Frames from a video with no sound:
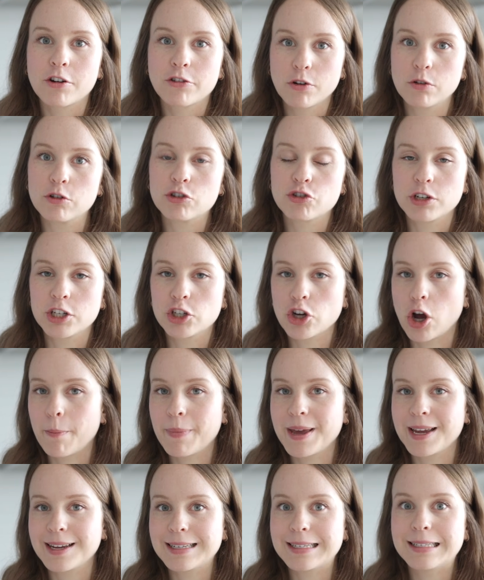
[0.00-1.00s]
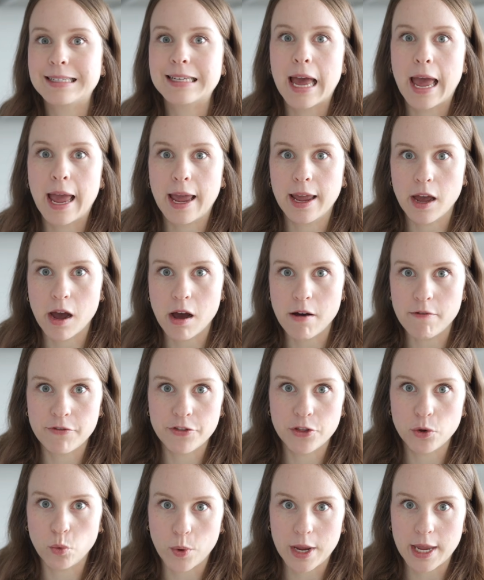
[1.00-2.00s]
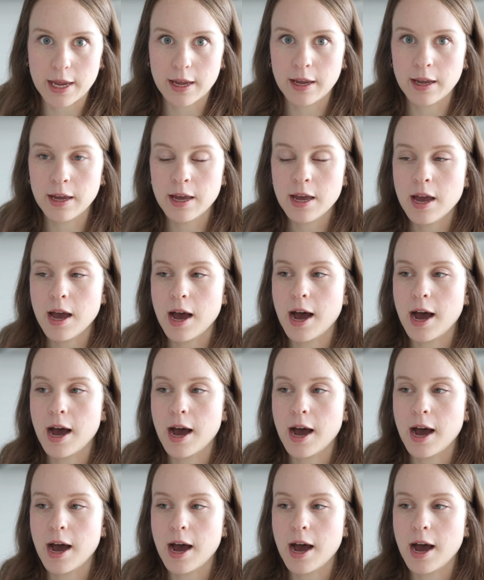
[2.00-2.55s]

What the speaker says: grocery shopping day of the week.